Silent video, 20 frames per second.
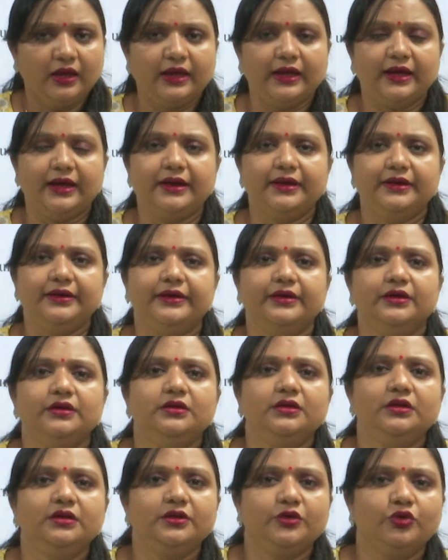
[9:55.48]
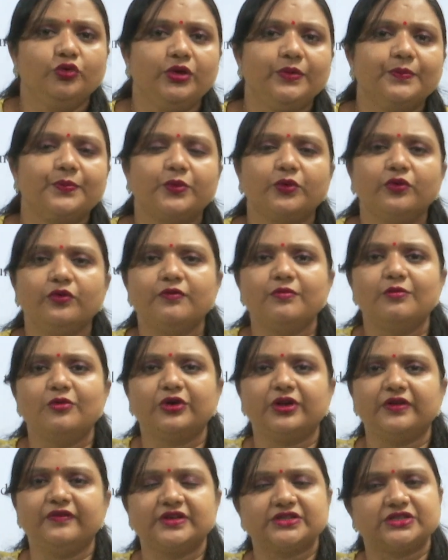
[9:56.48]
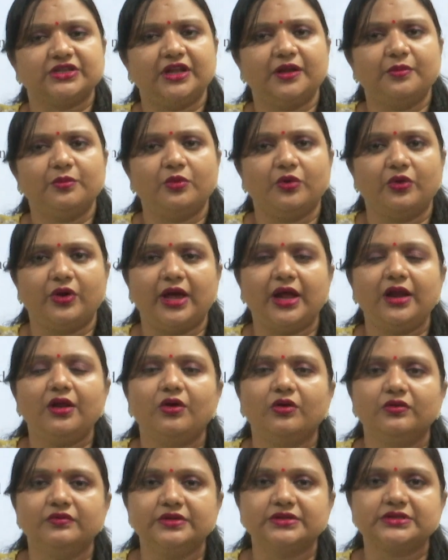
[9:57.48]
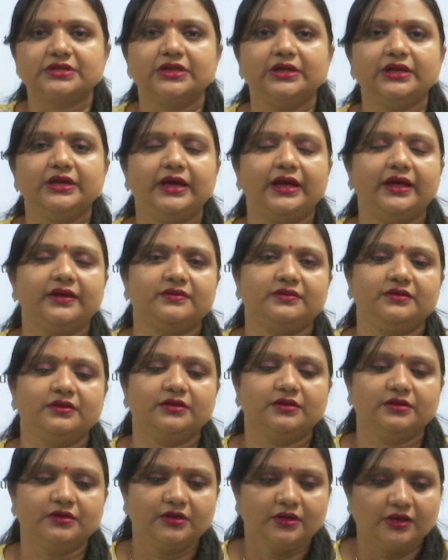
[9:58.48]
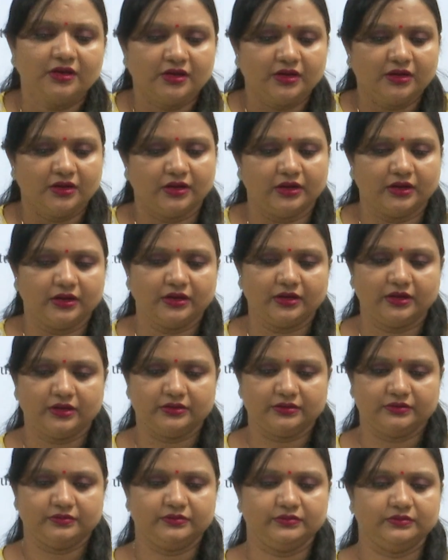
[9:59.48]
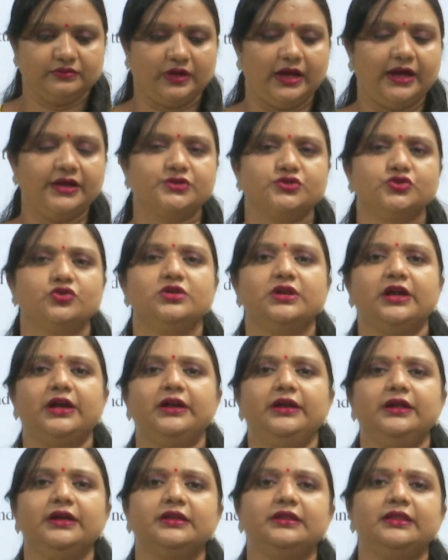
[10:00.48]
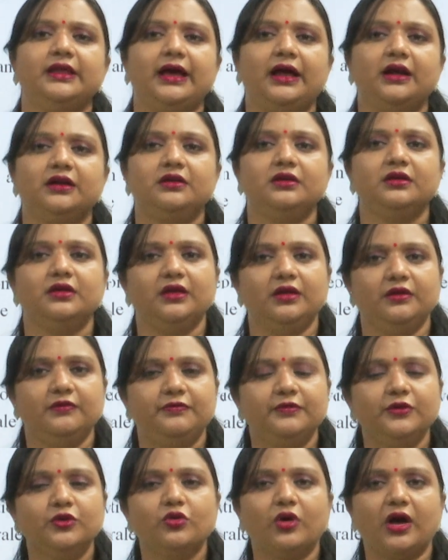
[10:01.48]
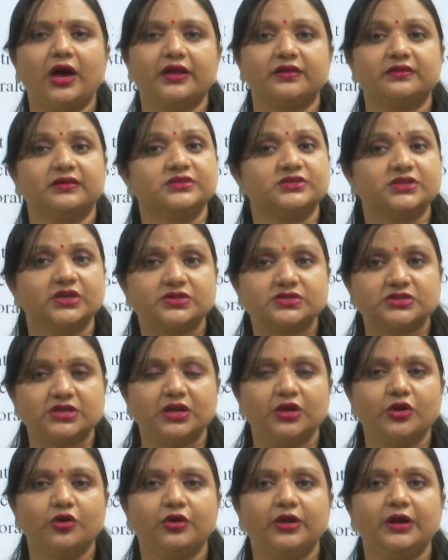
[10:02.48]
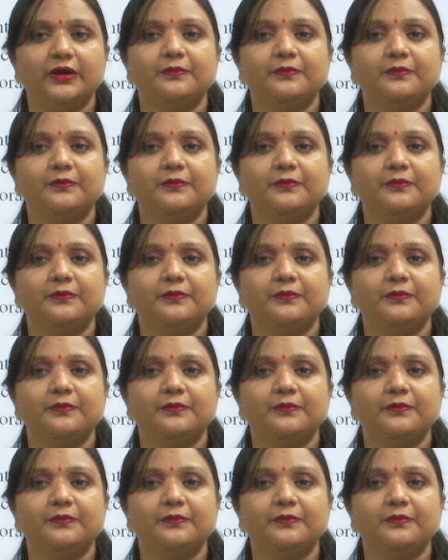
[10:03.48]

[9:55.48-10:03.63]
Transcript: and to improve motivation and morale obviously as uh, uh, I told earlier that if you are suggesting your